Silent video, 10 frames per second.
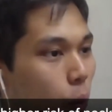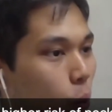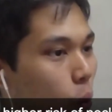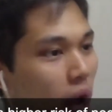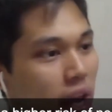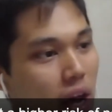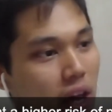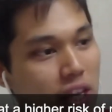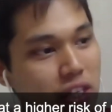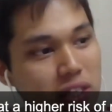why are
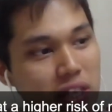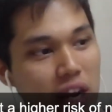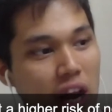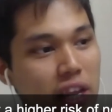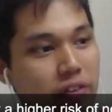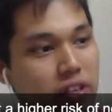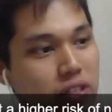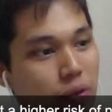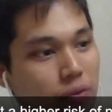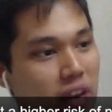Asians at a higher
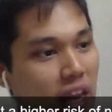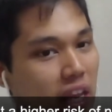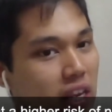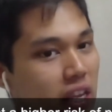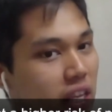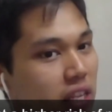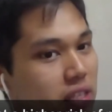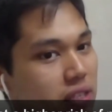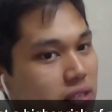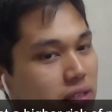risk of neck and head
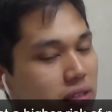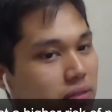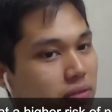cancers?